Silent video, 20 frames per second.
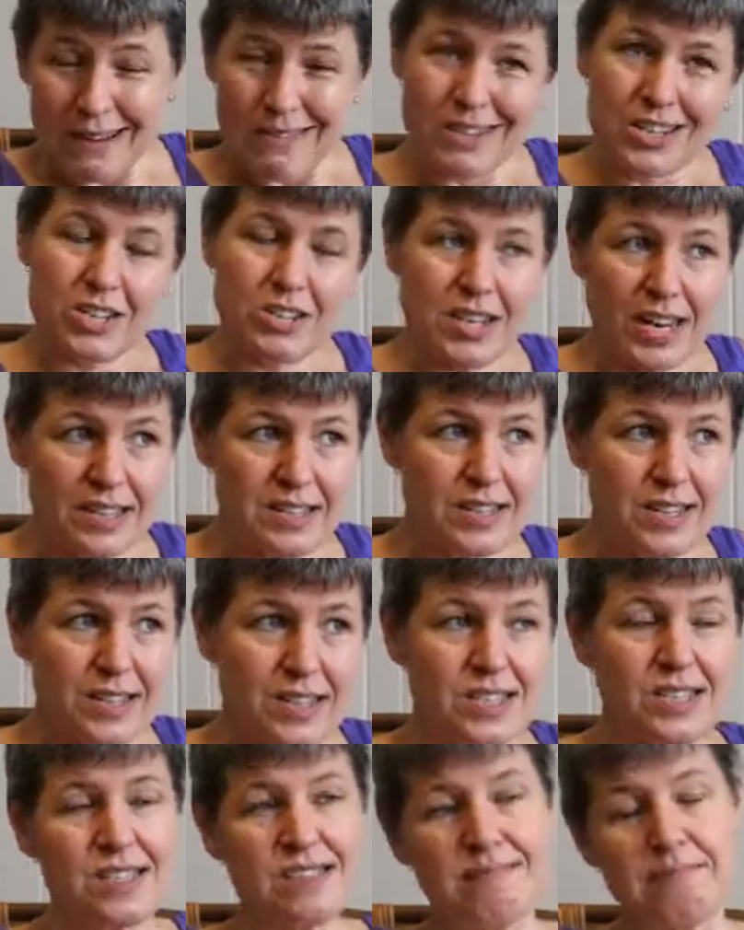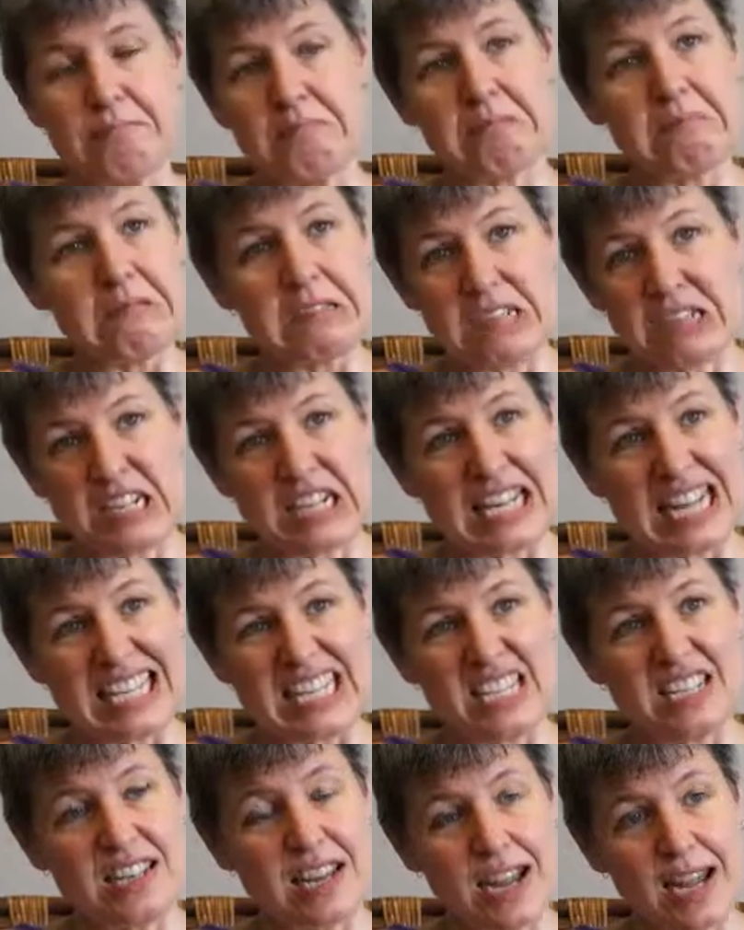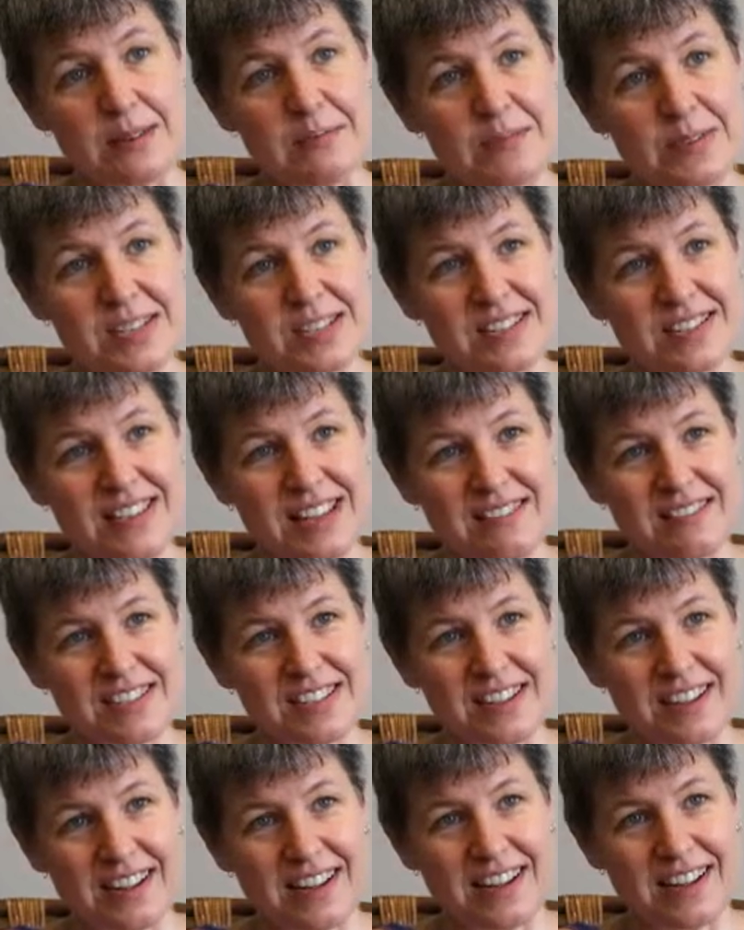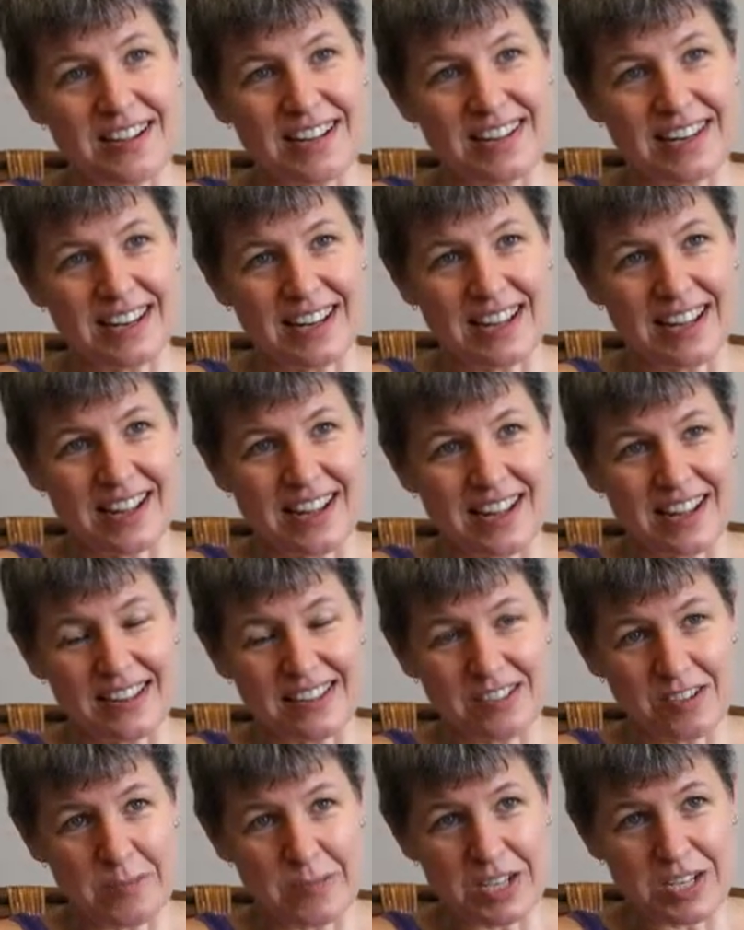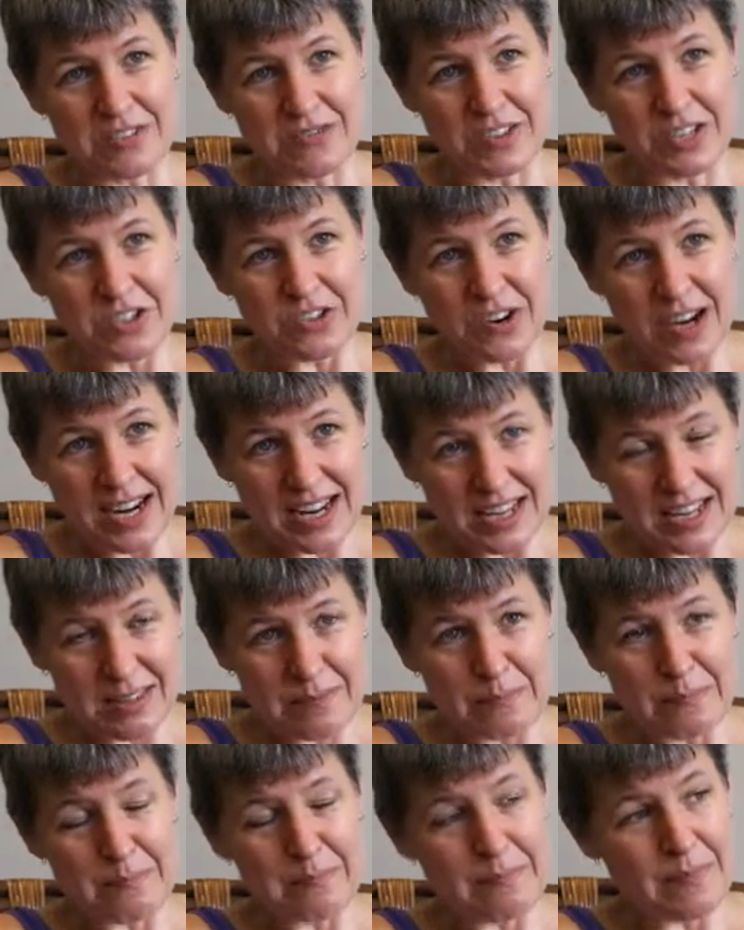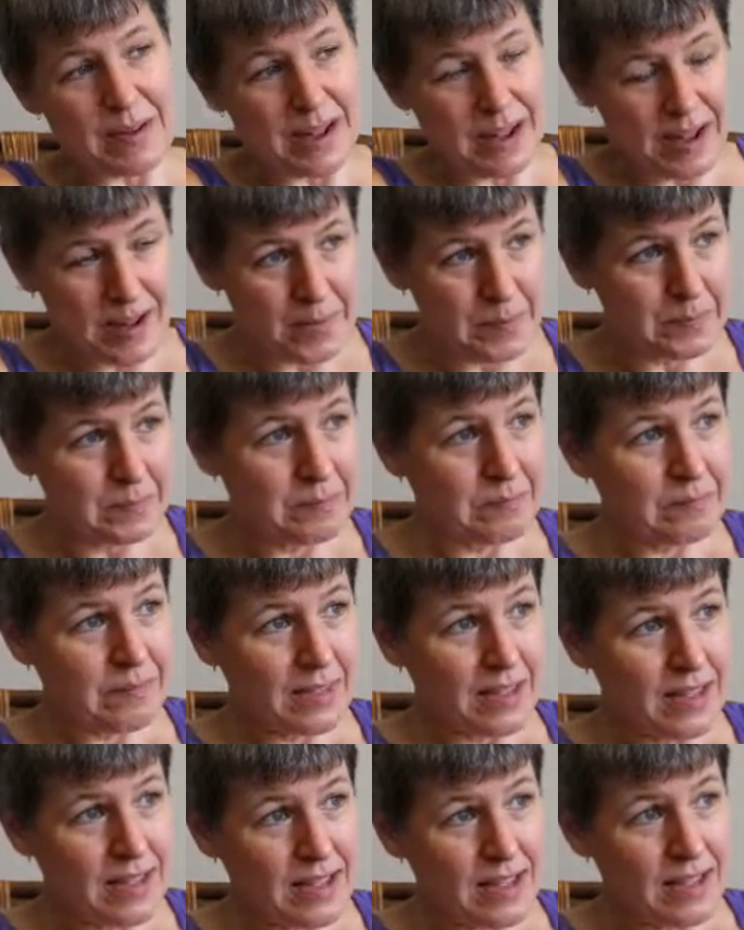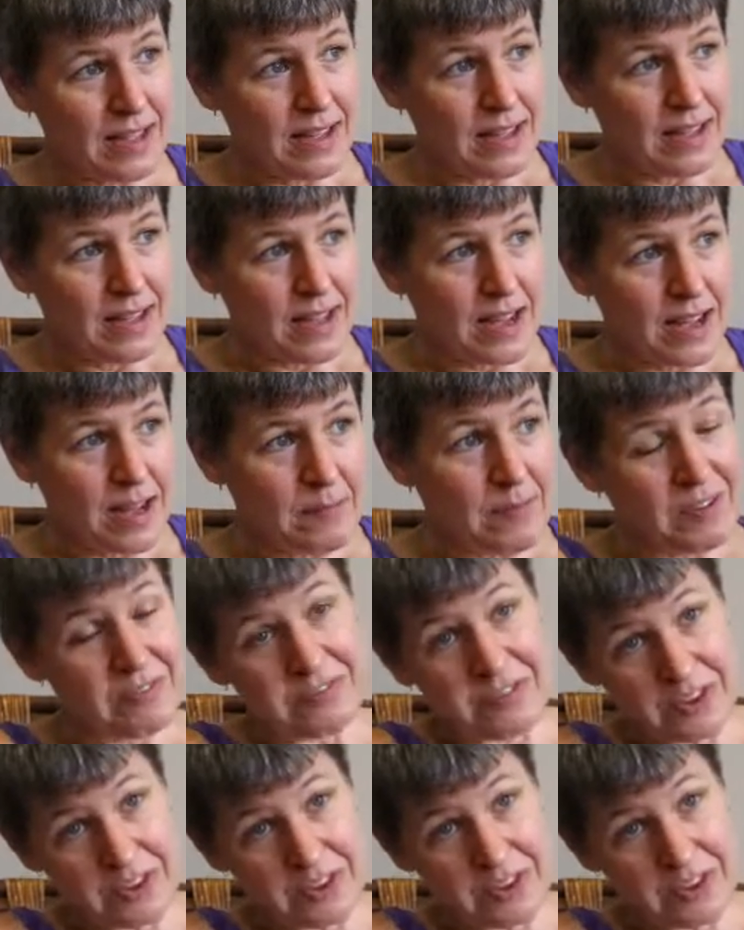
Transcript: which Texas, certainly at the time, was not so much of a strength, but